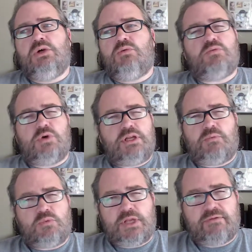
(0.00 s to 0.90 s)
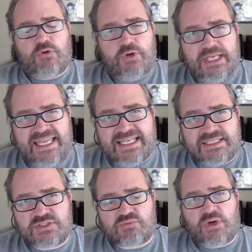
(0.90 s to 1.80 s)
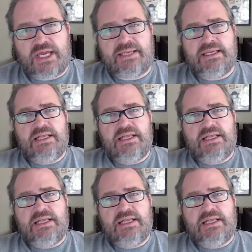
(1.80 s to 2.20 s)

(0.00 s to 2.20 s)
whatever it is, right?